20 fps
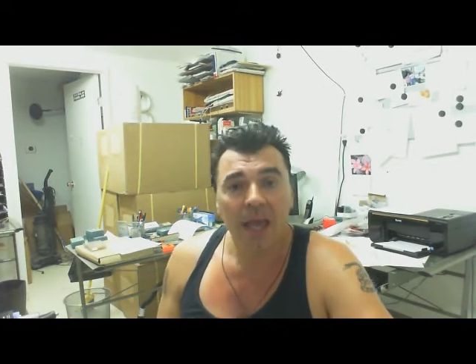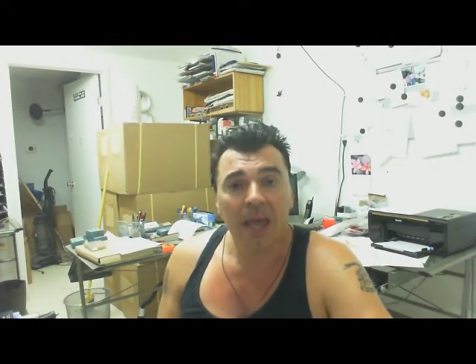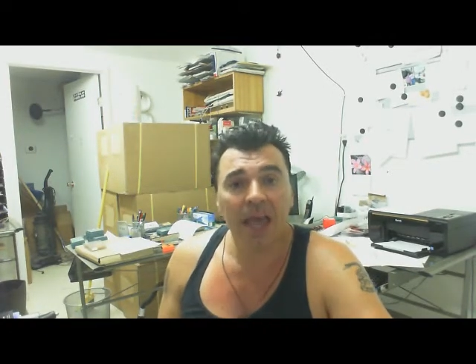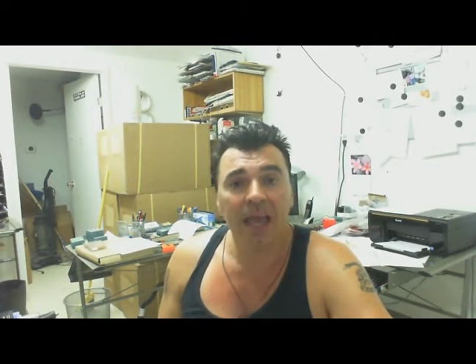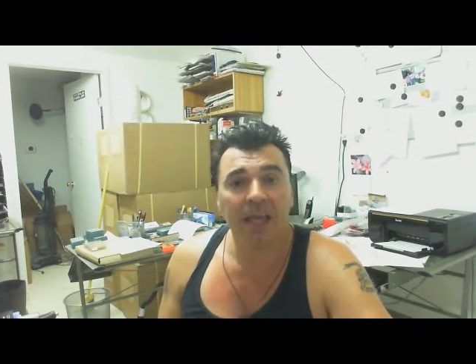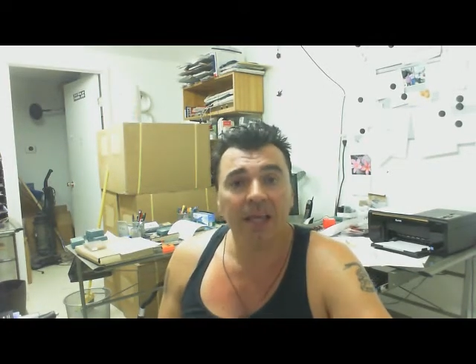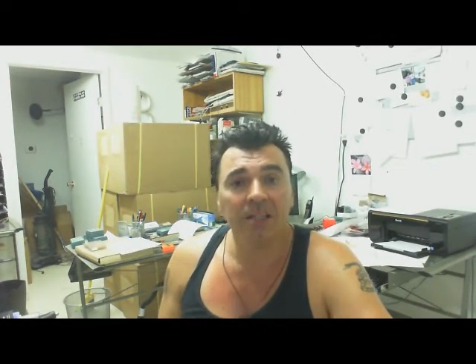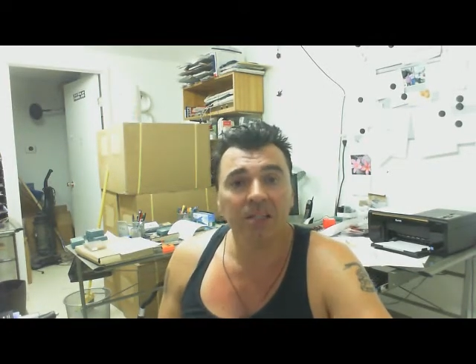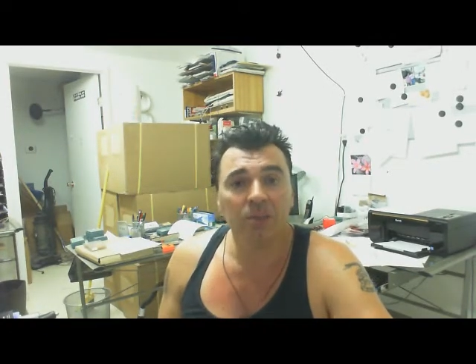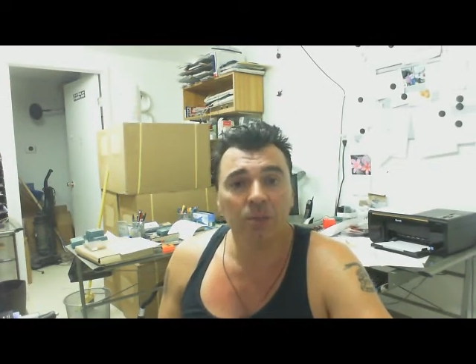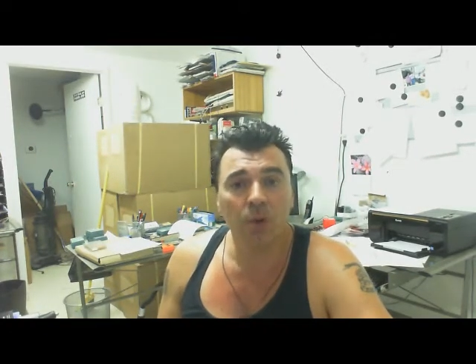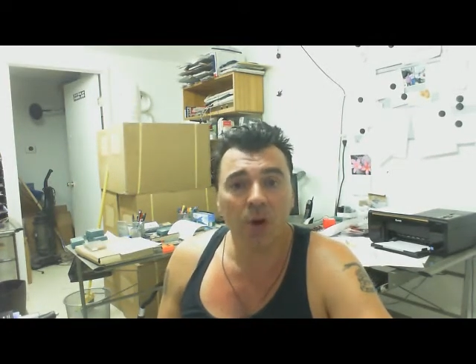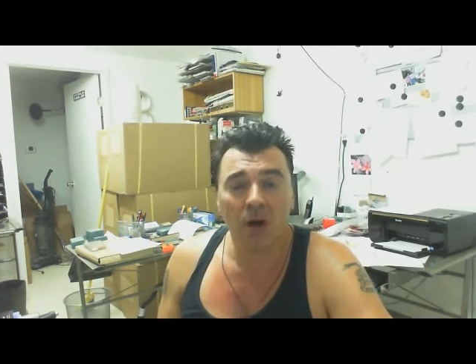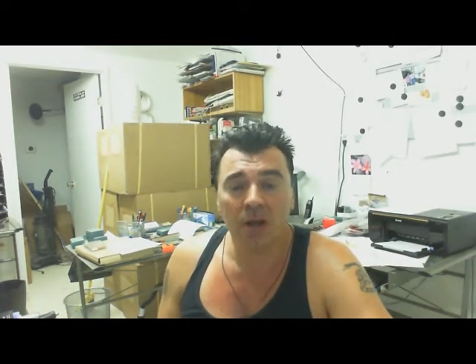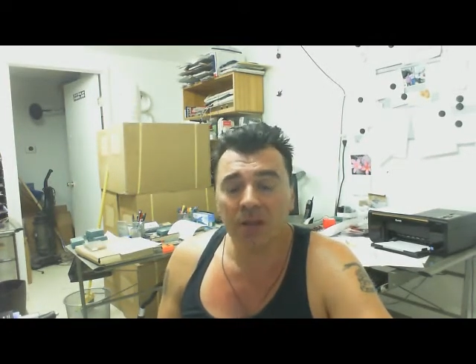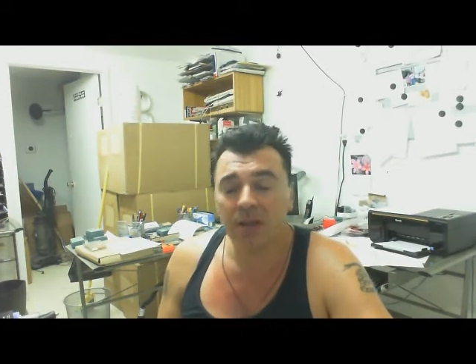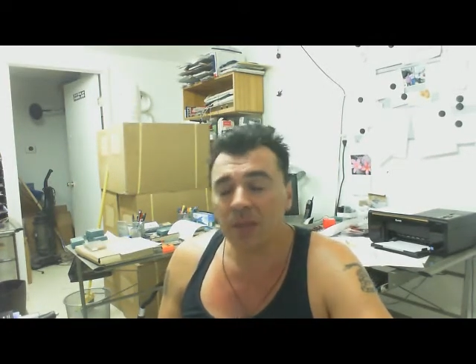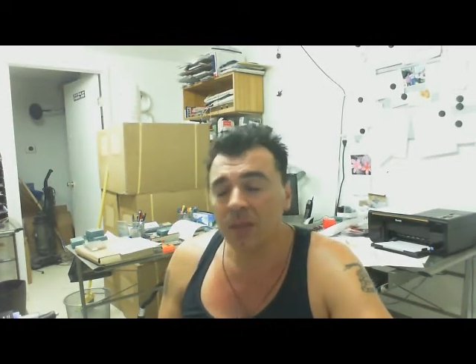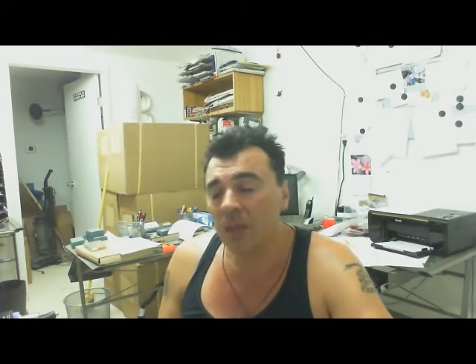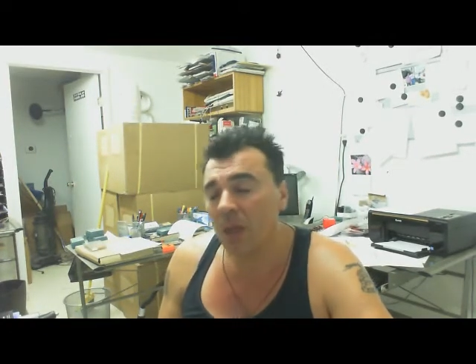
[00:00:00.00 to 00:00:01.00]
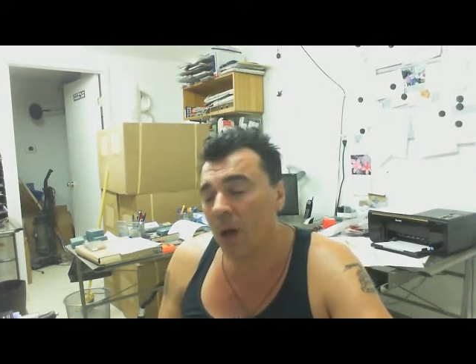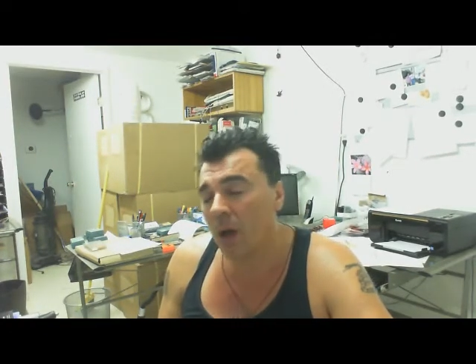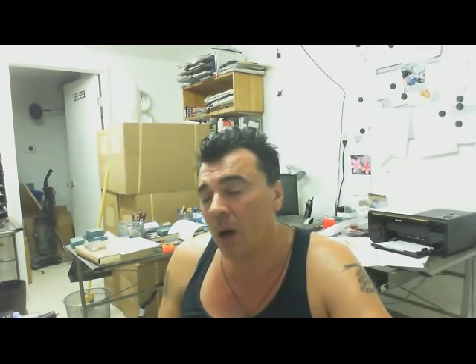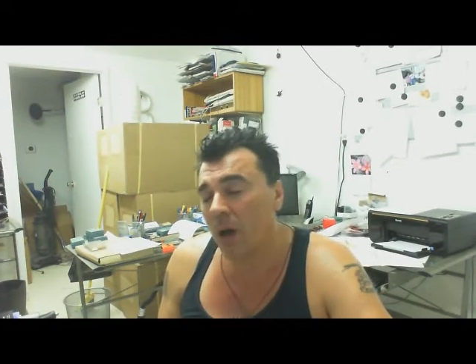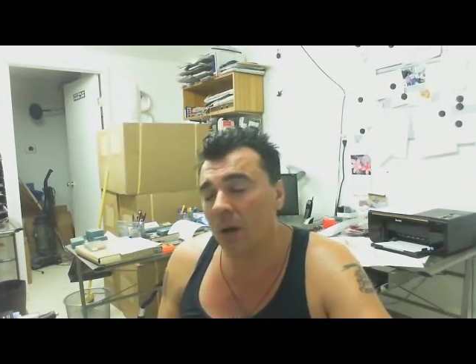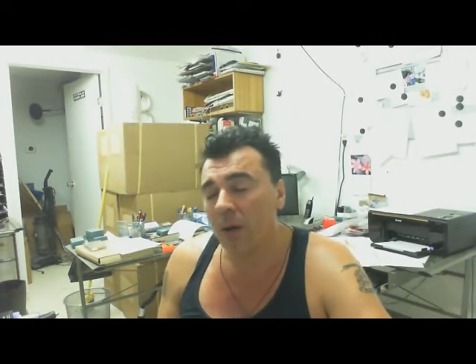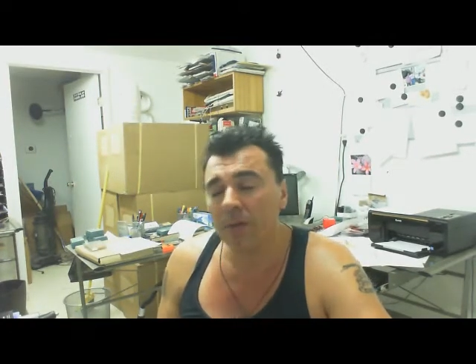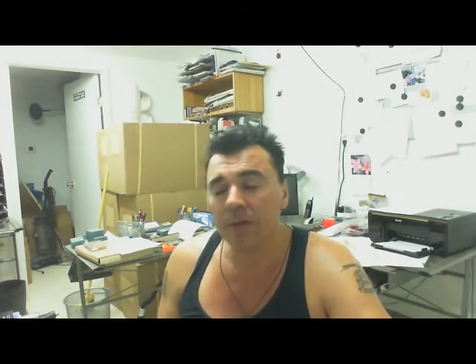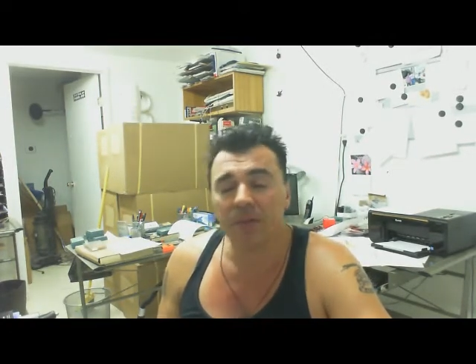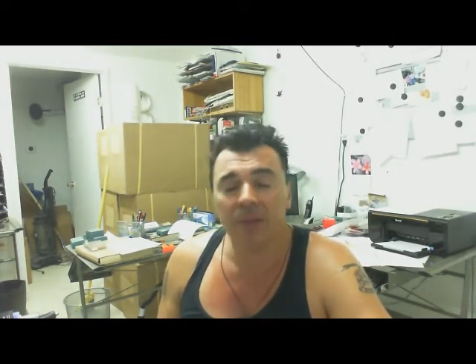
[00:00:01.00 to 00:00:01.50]
And guess what?
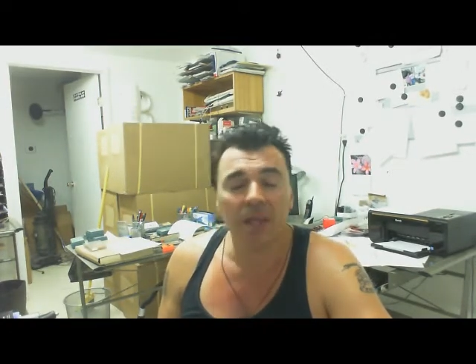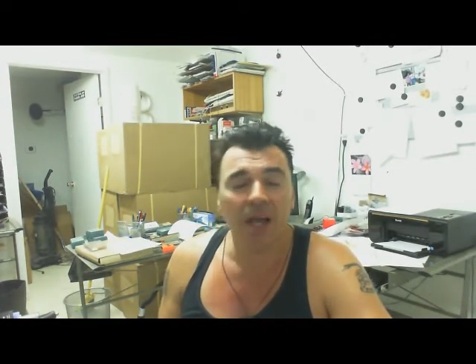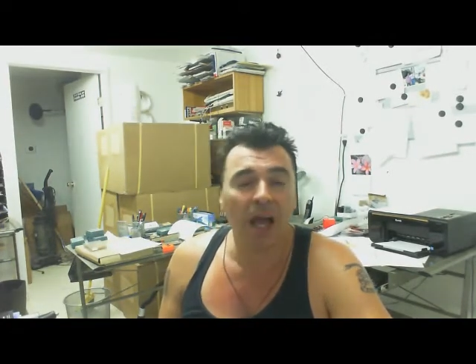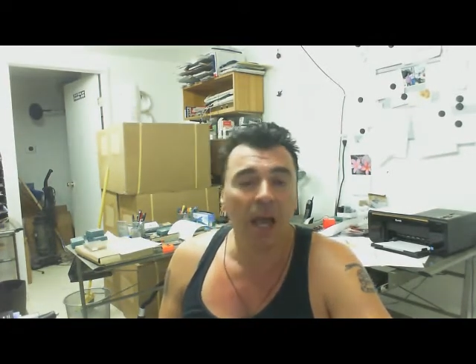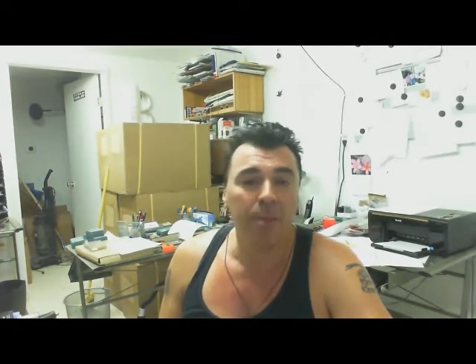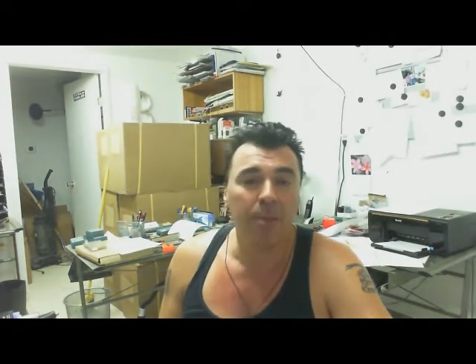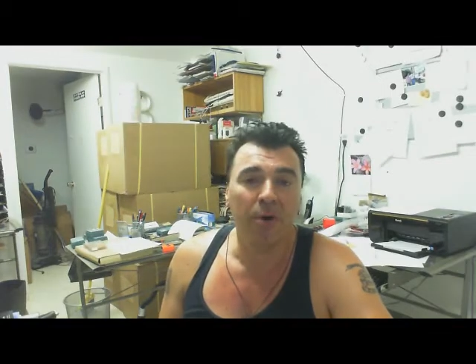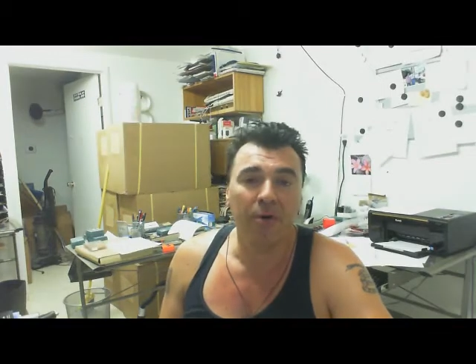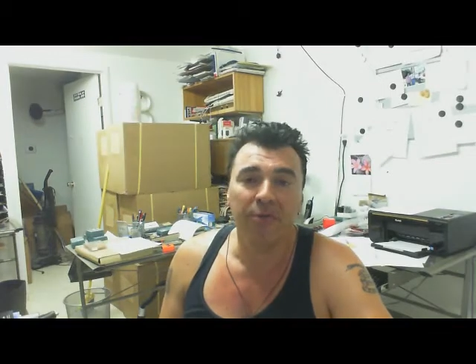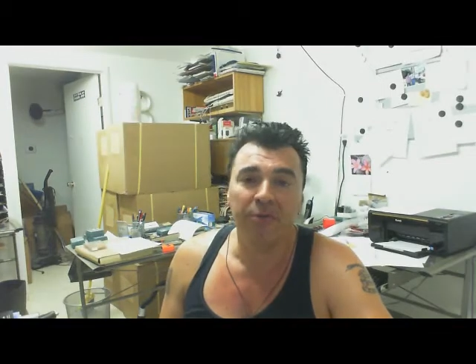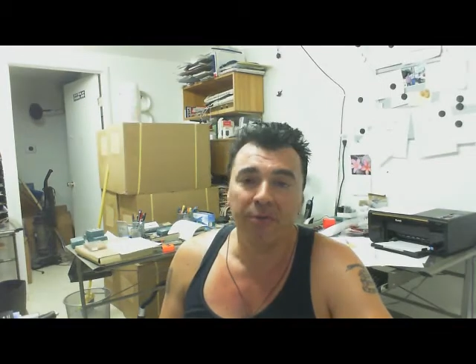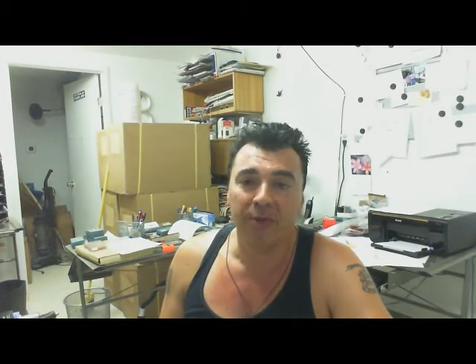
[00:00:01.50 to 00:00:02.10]
No type of